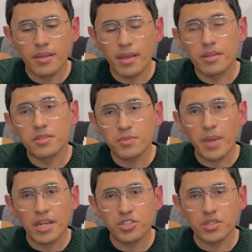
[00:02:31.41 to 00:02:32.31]
And this
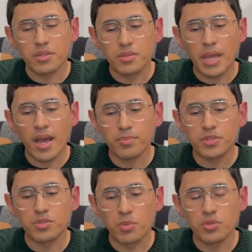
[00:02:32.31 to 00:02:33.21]
magic
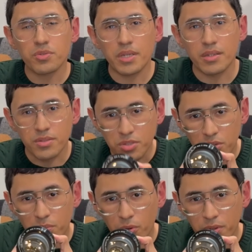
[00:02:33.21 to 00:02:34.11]
happens mostly at
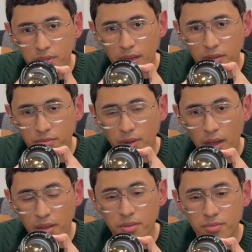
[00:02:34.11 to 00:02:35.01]

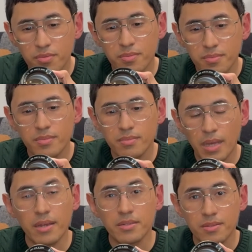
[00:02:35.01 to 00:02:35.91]
0.95
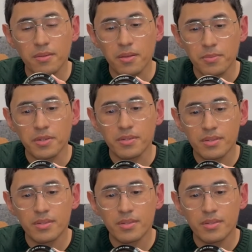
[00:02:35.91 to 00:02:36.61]
at its limit.